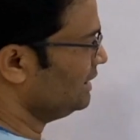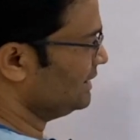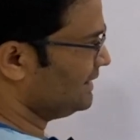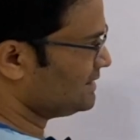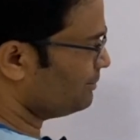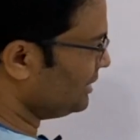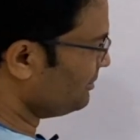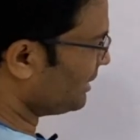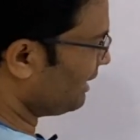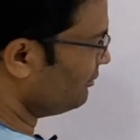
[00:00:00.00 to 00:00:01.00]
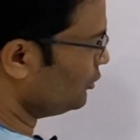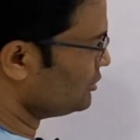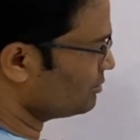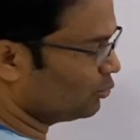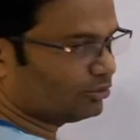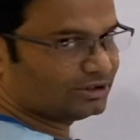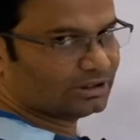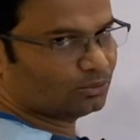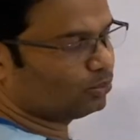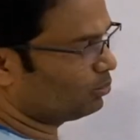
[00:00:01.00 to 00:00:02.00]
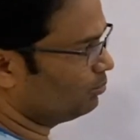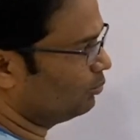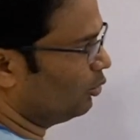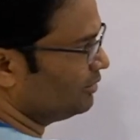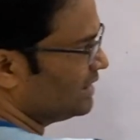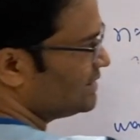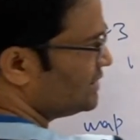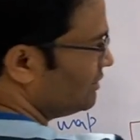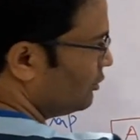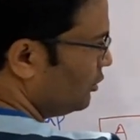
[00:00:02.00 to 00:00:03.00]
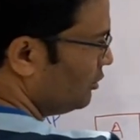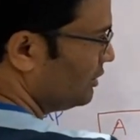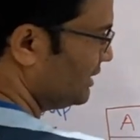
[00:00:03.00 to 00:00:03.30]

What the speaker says: This B value is more than 0?